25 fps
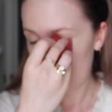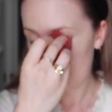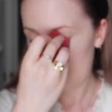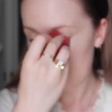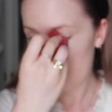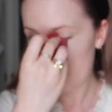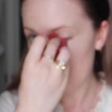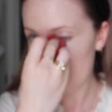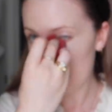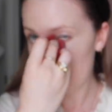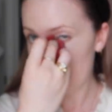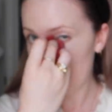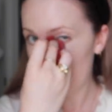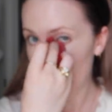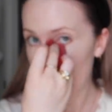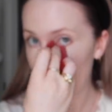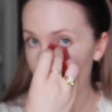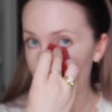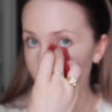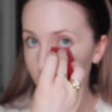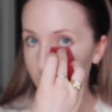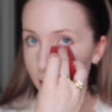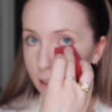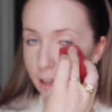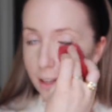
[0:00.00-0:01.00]
the most
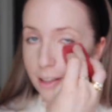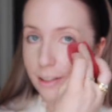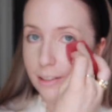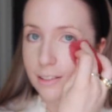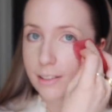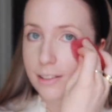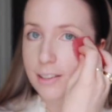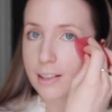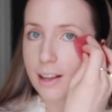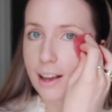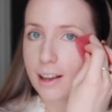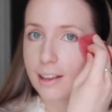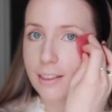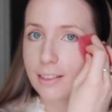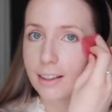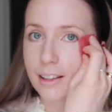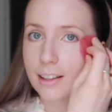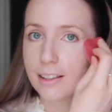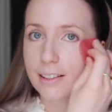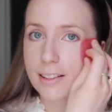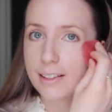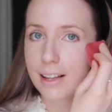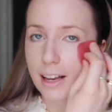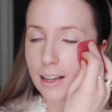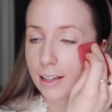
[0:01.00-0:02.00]
important things, and
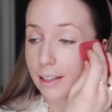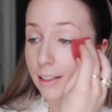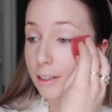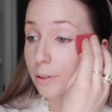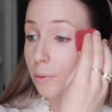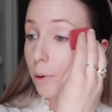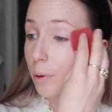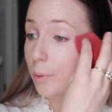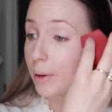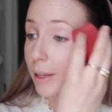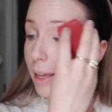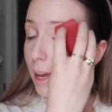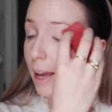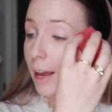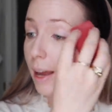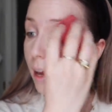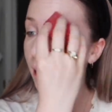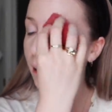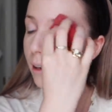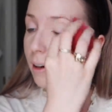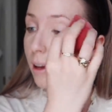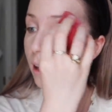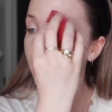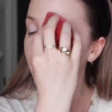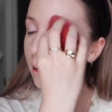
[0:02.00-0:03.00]
then selling what we
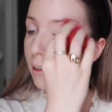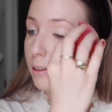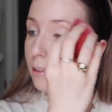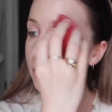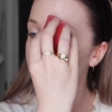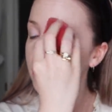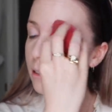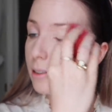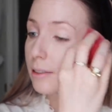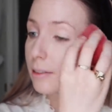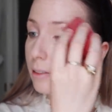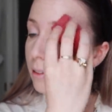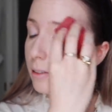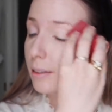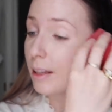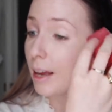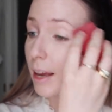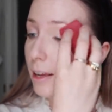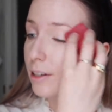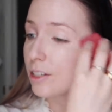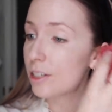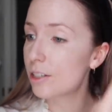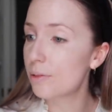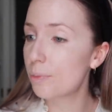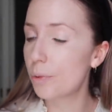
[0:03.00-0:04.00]
can, and
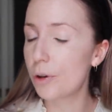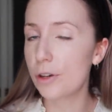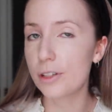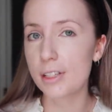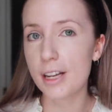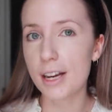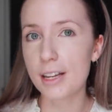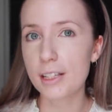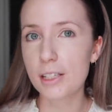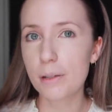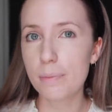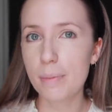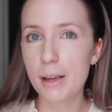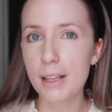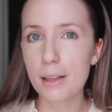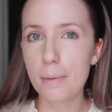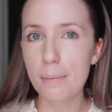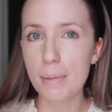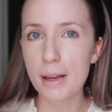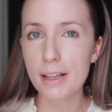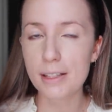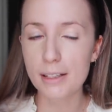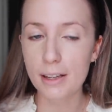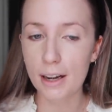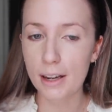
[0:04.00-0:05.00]
that just worked out to be the
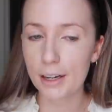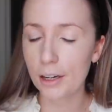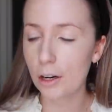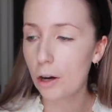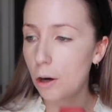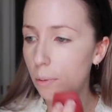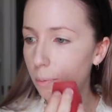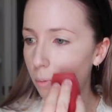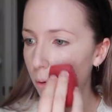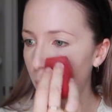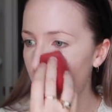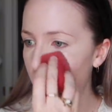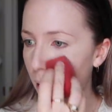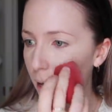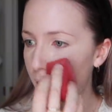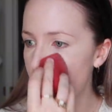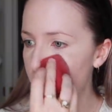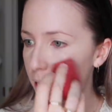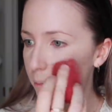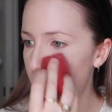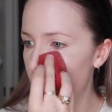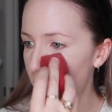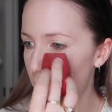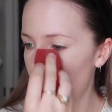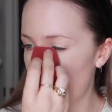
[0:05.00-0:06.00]
best kind of
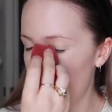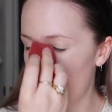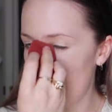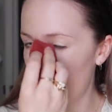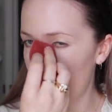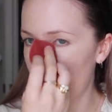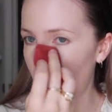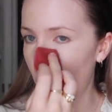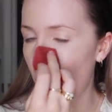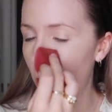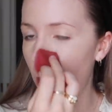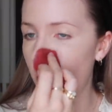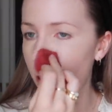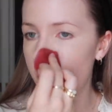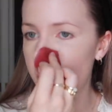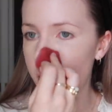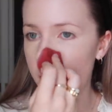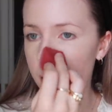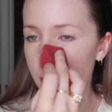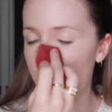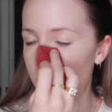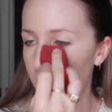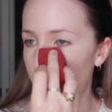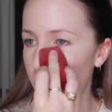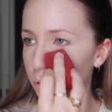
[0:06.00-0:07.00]
compromise between like
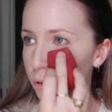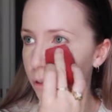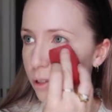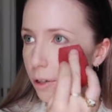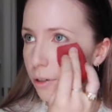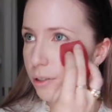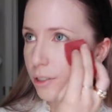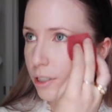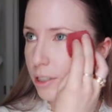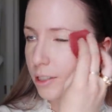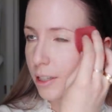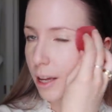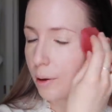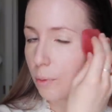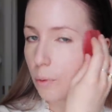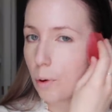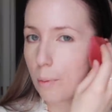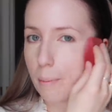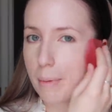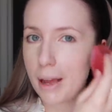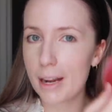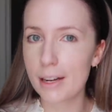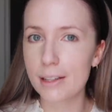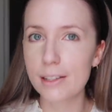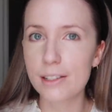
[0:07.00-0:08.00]
cost and also just like what
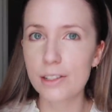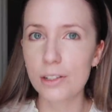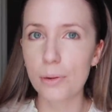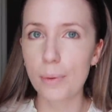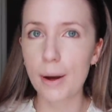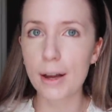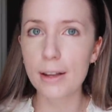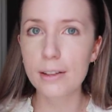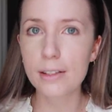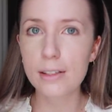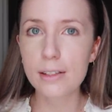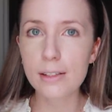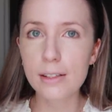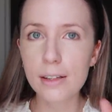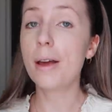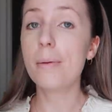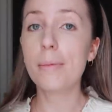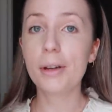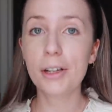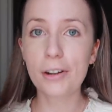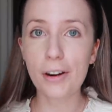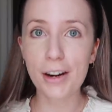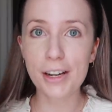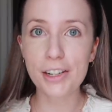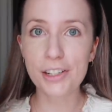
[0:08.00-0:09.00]
matters to us.
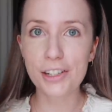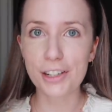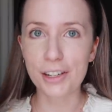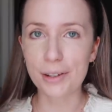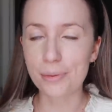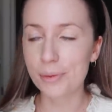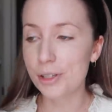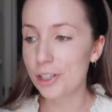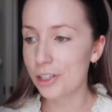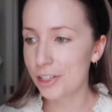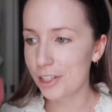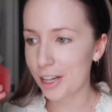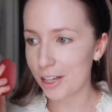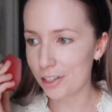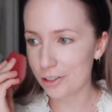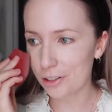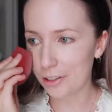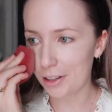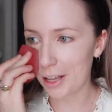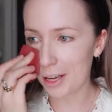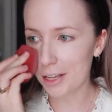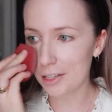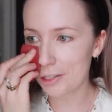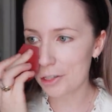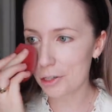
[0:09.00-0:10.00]
Immigration, we should touch on
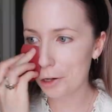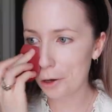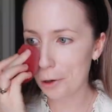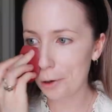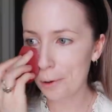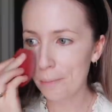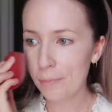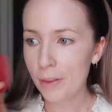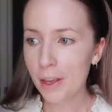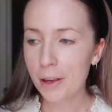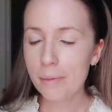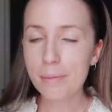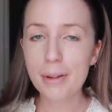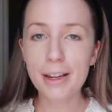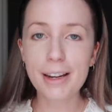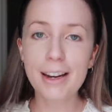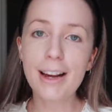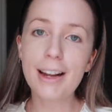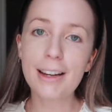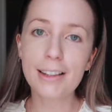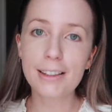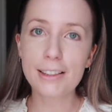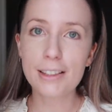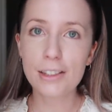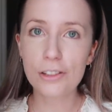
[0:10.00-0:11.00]
that. So me and
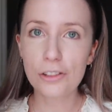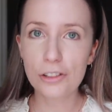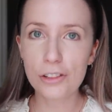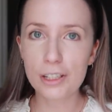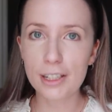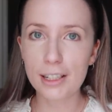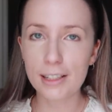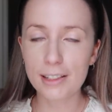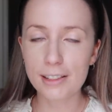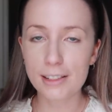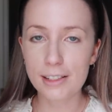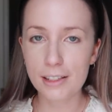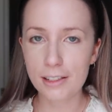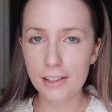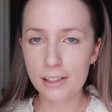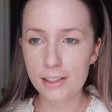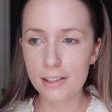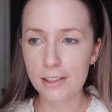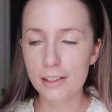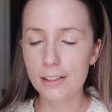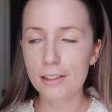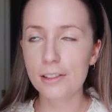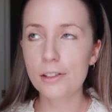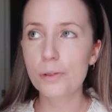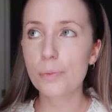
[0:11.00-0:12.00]
Alex are New Zealand
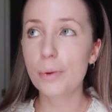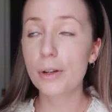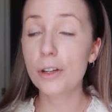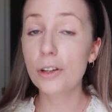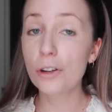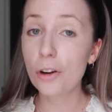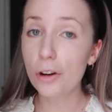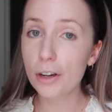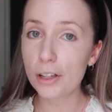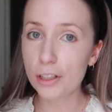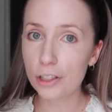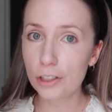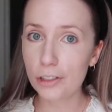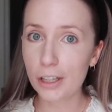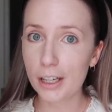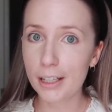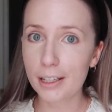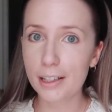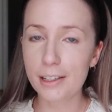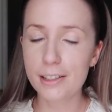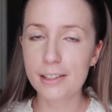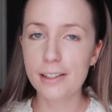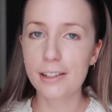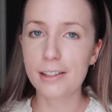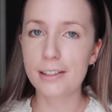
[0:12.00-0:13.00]
citizens. We're not
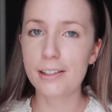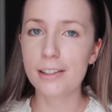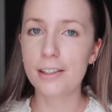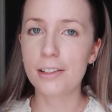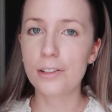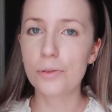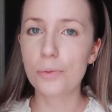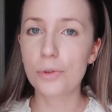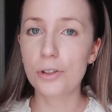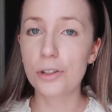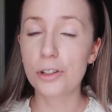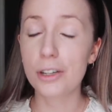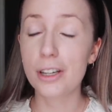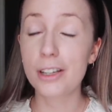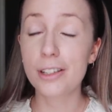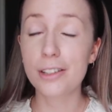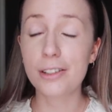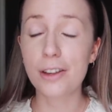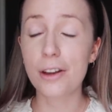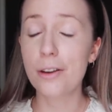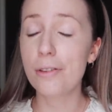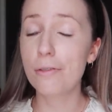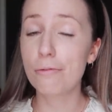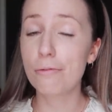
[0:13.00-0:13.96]
Australian citizens, which is